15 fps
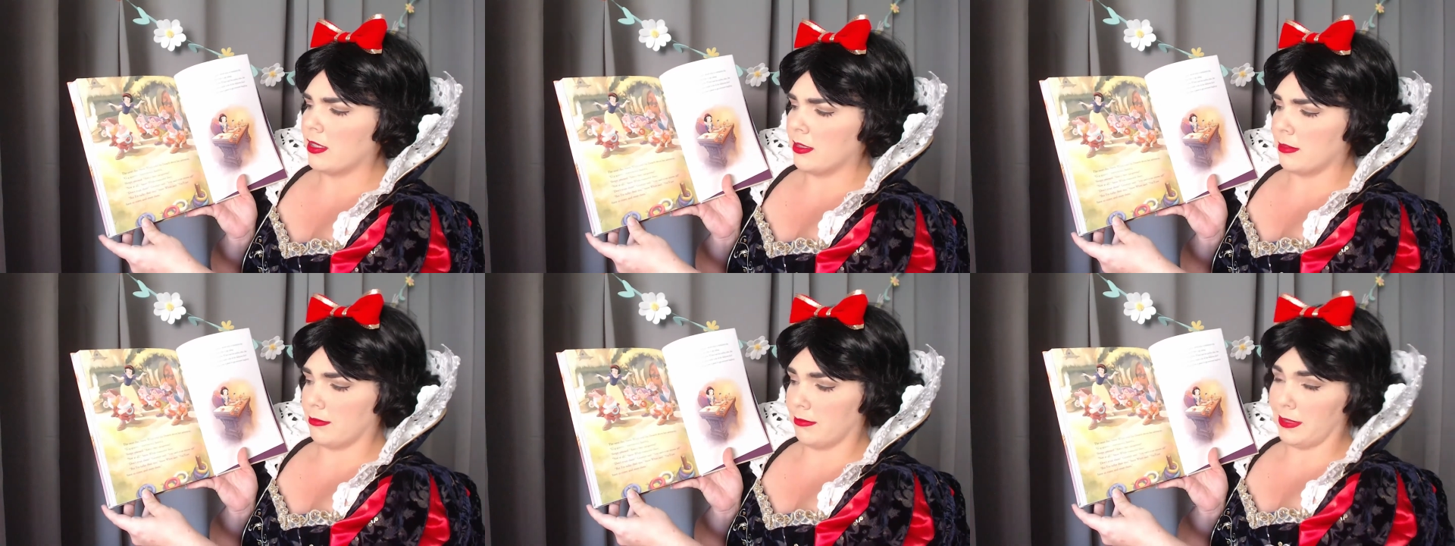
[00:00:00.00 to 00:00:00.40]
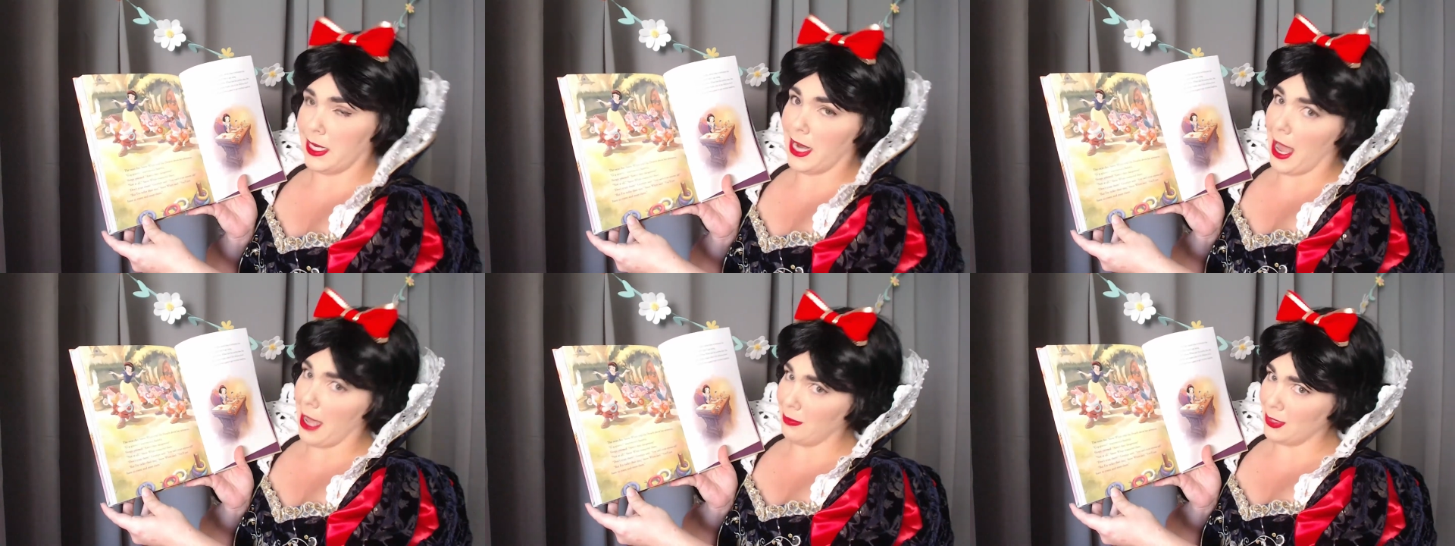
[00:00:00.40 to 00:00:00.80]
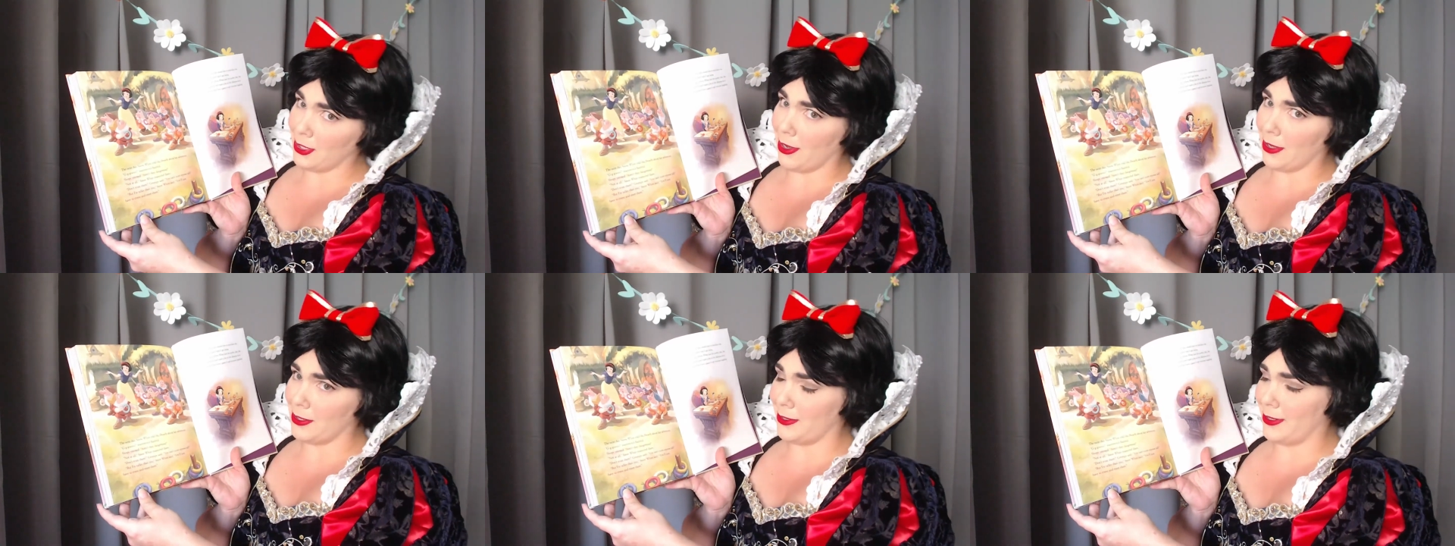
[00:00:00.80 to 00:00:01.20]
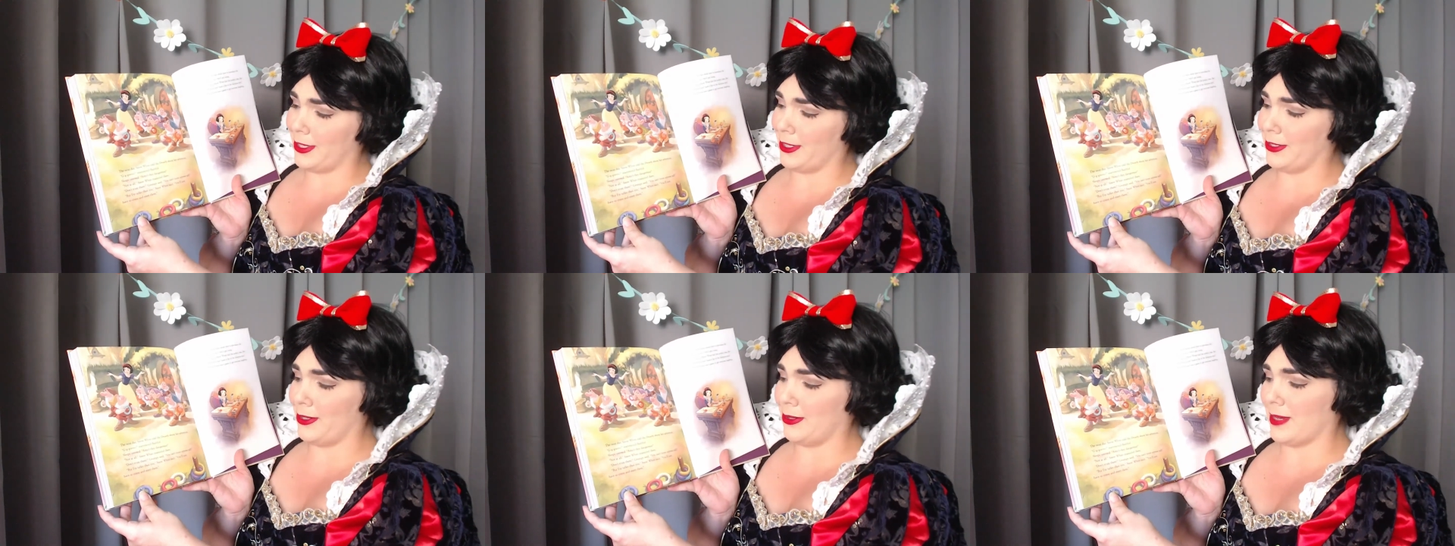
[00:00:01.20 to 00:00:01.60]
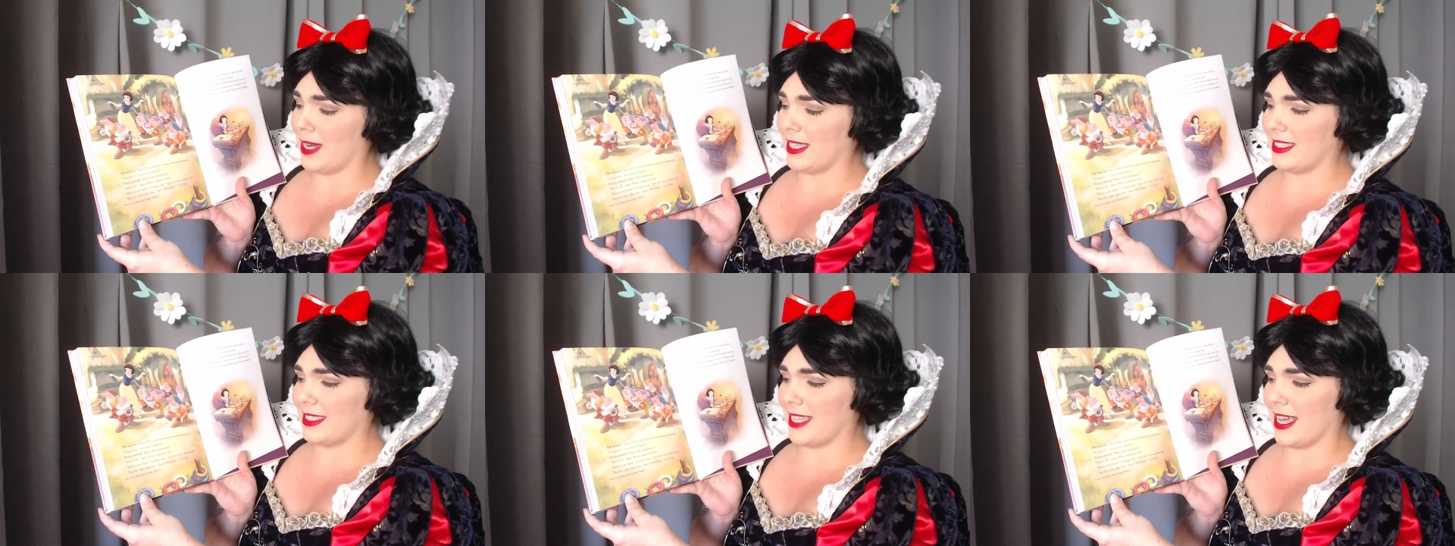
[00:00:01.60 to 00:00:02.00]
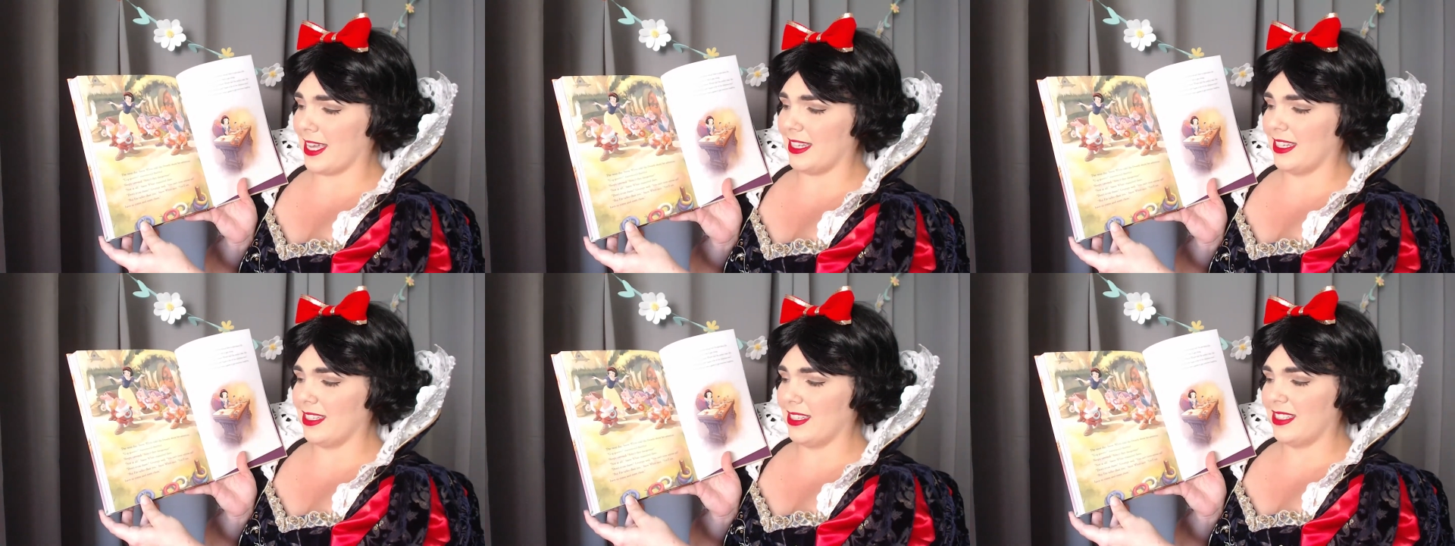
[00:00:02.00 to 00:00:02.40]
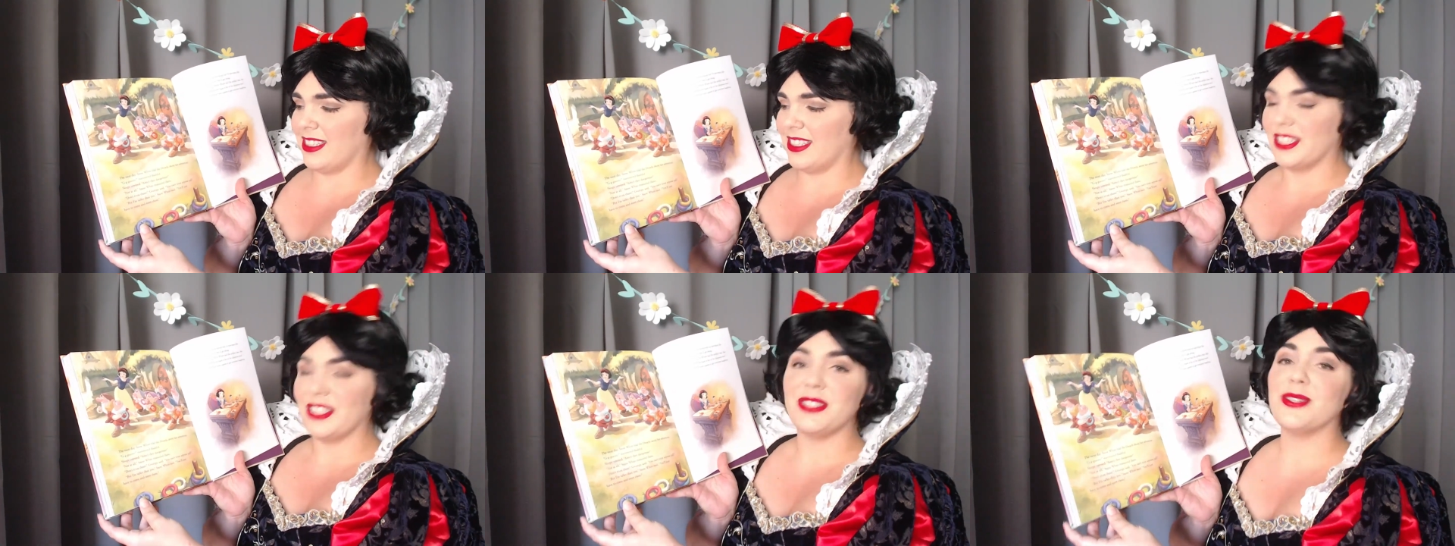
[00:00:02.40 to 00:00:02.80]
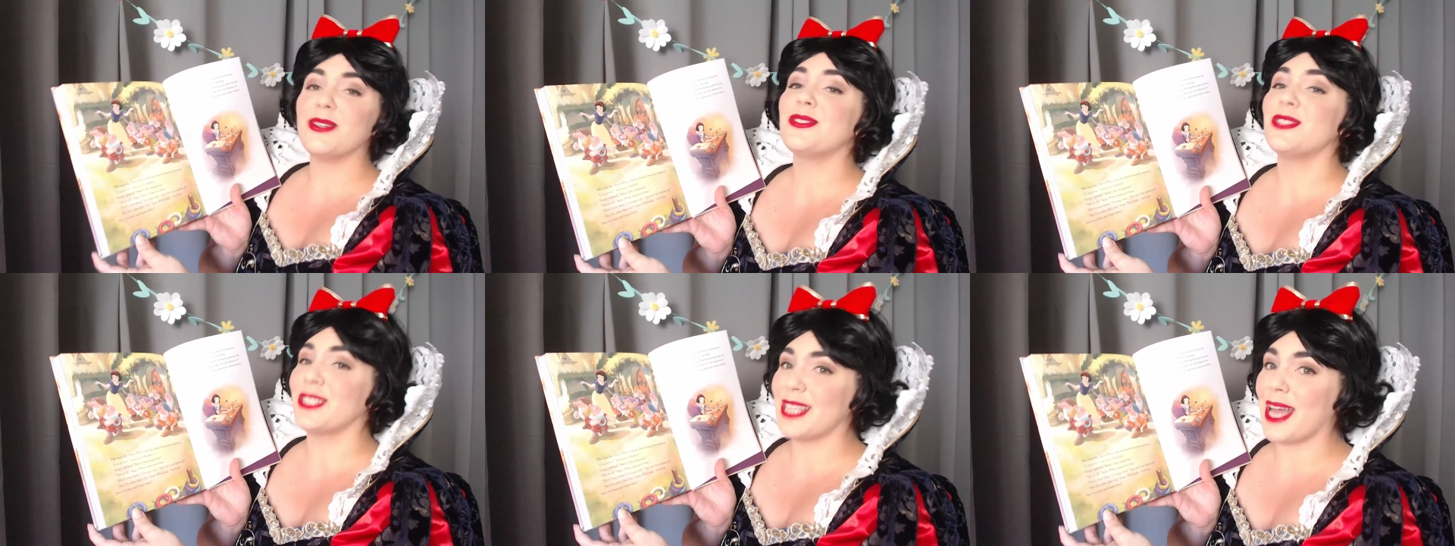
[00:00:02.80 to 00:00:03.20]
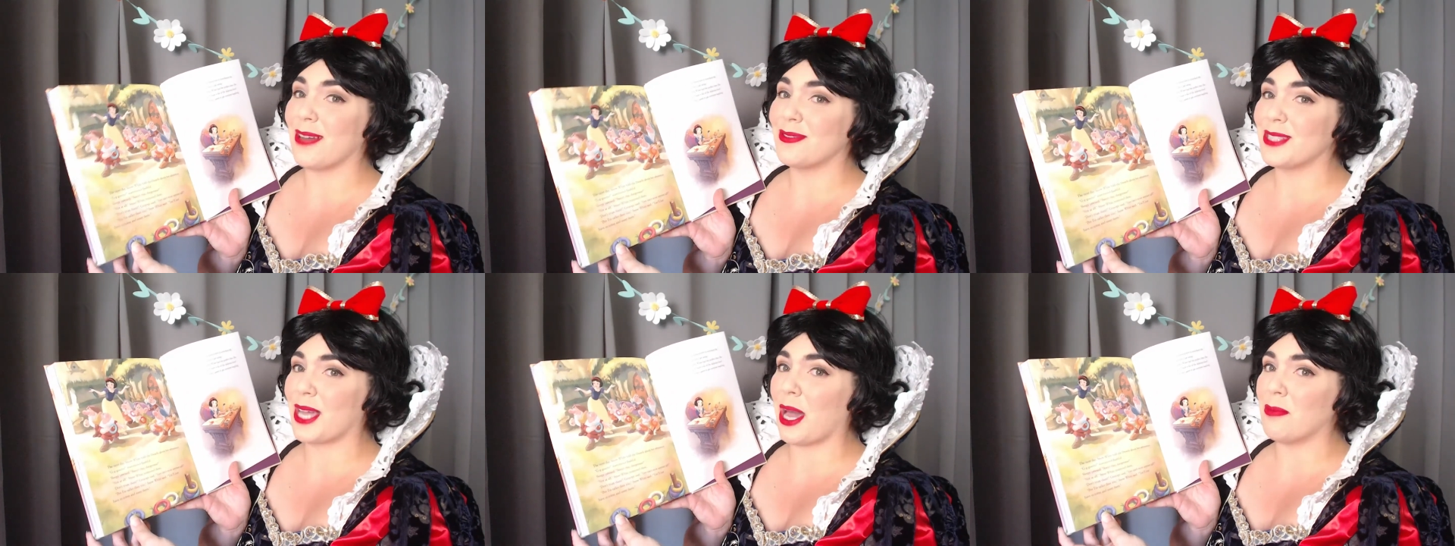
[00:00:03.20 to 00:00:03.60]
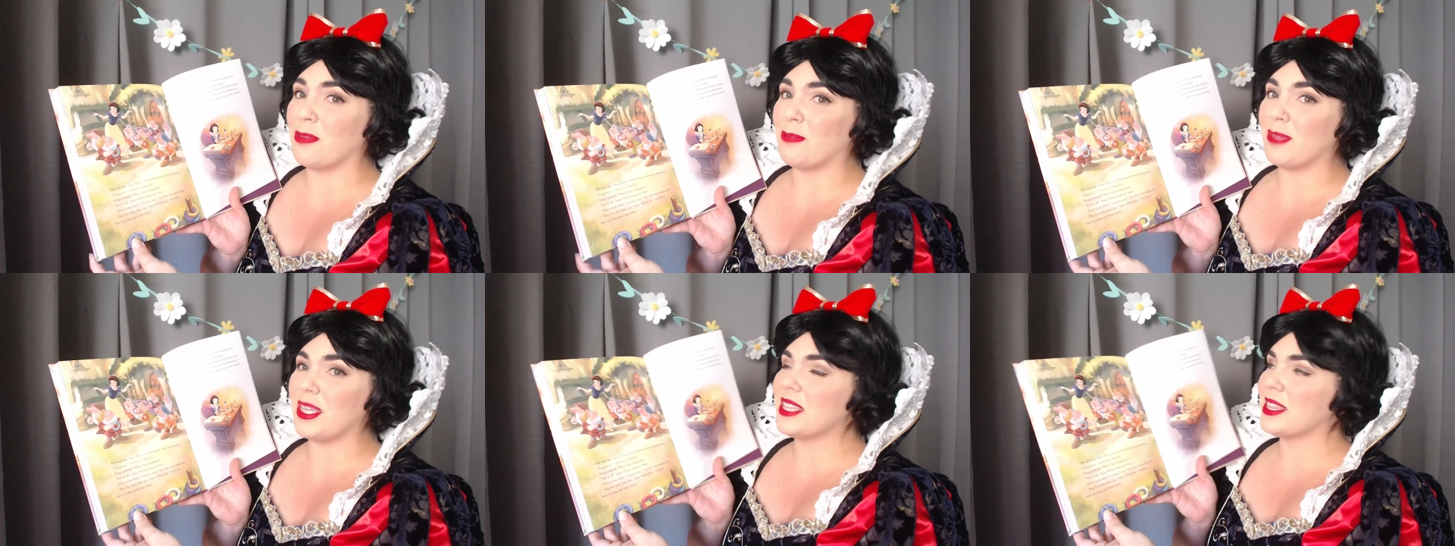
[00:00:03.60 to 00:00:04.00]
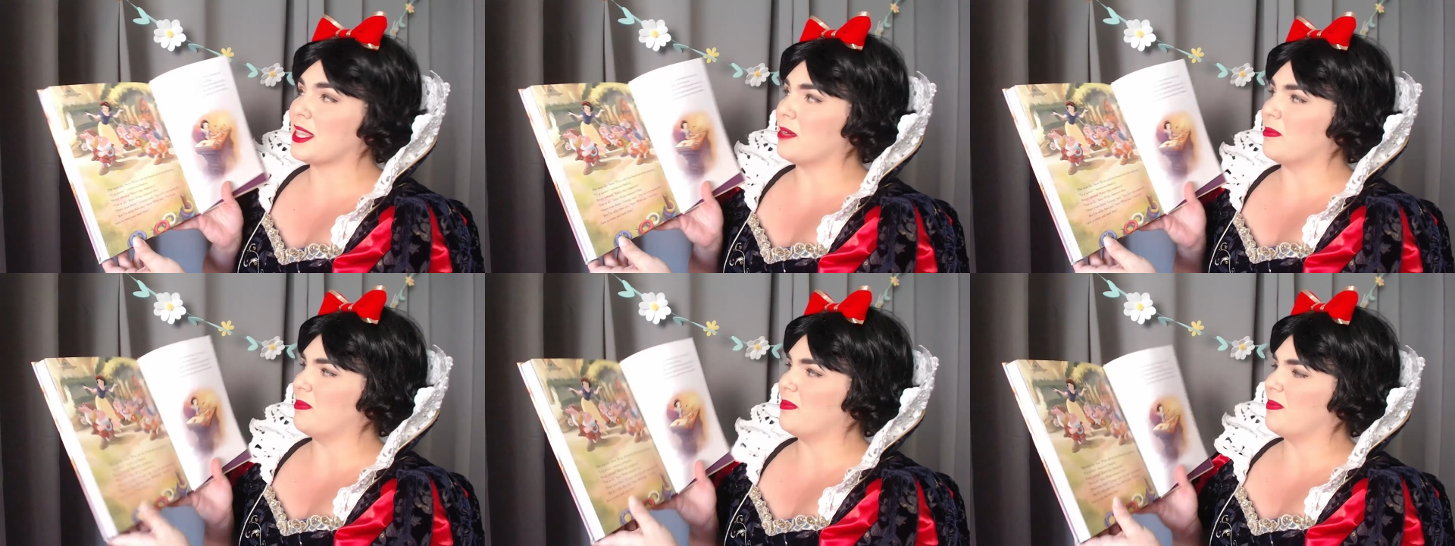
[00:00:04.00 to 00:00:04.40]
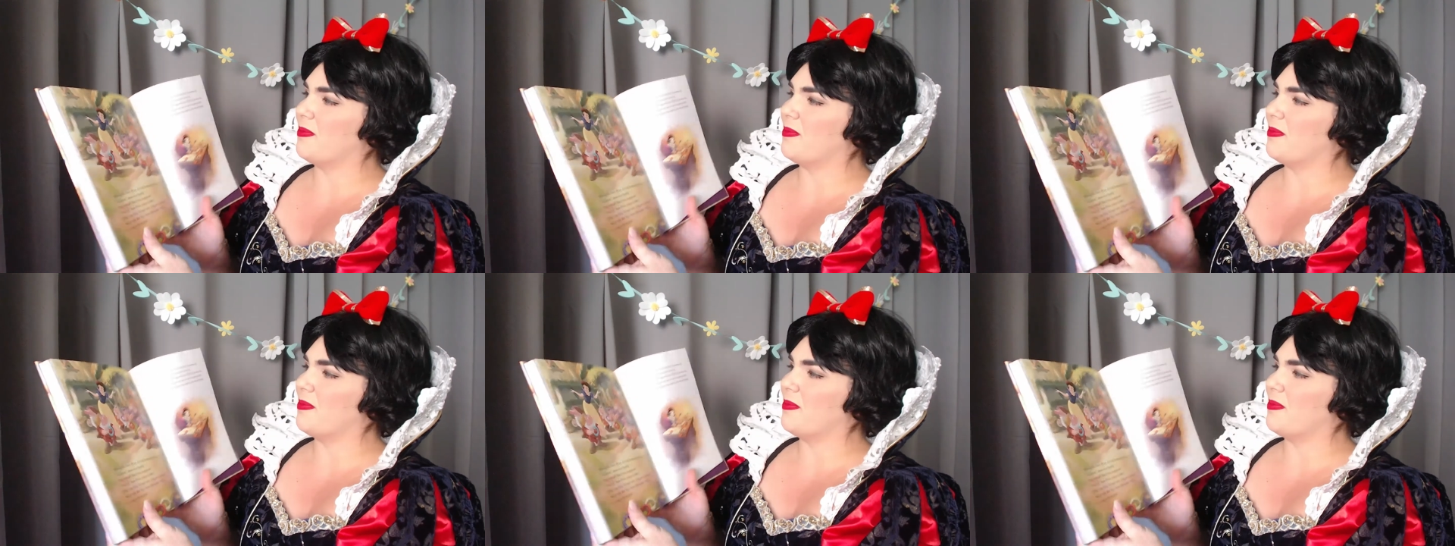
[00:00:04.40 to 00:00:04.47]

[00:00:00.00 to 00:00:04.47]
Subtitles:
"But I'm taller than you," I said. "You'll just have to come and meet them."